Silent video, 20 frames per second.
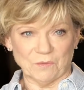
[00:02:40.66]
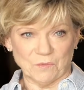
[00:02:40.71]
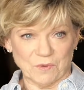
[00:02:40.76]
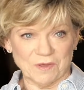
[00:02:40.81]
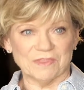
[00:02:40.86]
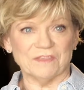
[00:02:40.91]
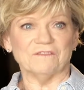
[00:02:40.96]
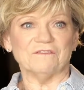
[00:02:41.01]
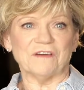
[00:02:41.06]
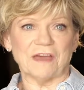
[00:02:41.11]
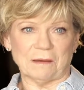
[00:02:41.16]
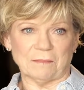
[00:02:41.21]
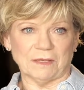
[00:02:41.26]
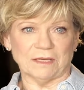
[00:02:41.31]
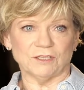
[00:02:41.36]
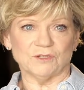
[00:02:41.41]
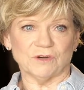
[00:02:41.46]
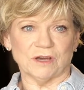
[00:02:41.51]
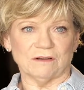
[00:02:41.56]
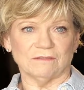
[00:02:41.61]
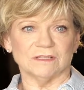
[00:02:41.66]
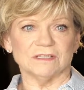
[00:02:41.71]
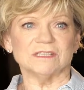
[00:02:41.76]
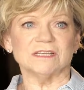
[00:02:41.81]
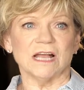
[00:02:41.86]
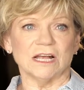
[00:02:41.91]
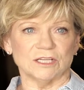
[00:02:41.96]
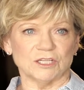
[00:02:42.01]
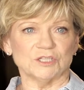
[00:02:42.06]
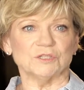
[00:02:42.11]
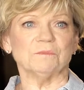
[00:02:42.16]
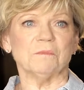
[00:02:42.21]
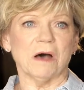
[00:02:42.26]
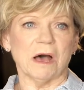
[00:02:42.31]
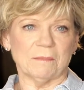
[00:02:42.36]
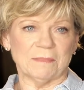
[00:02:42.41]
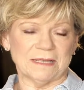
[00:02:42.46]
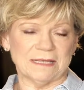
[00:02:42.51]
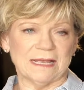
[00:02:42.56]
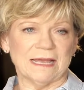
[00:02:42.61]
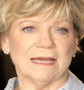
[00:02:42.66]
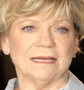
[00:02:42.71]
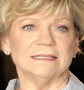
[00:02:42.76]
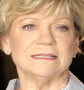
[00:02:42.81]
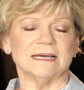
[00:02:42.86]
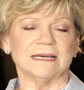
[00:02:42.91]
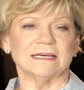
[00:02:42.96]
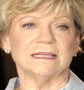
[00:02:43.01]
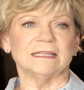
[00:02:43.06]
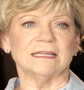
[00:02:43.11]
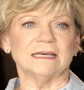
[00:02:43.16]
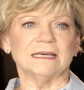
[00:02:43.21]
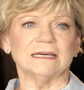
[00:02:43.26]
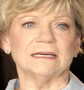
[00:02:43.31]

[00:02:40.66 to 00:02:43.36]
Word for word: with the family travel. It's not just mom and dad taking the